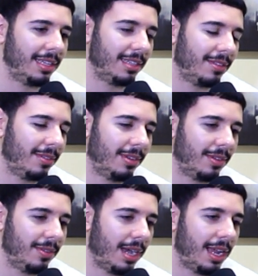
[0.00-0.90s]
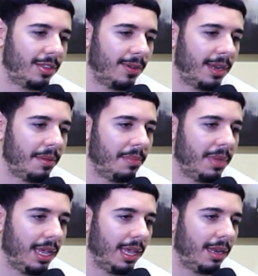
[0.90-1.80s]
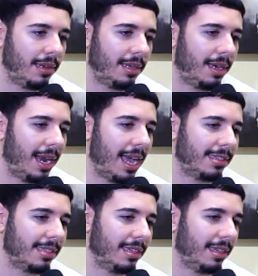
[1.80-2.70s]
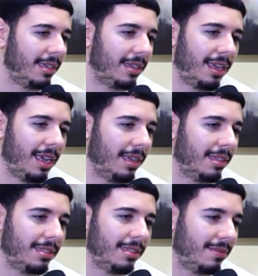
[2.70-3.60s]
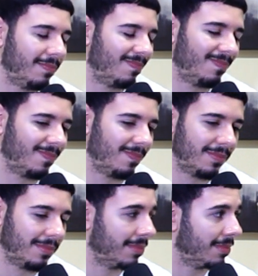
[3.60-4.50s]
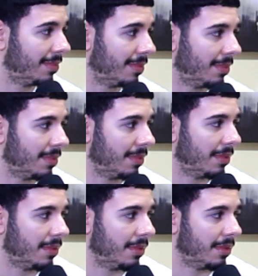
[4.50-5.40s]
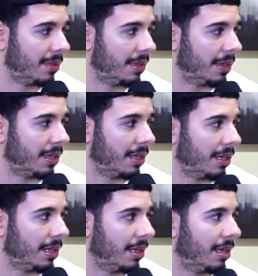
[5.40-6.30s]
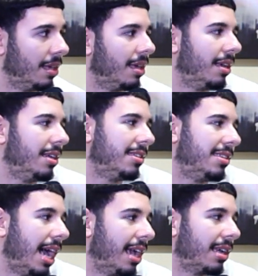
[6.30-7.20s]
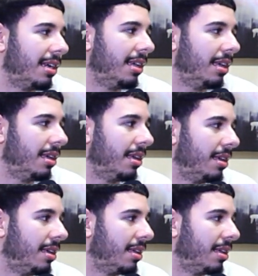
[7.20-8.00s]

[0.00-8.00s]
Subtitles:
No words are spoken by the person on screen.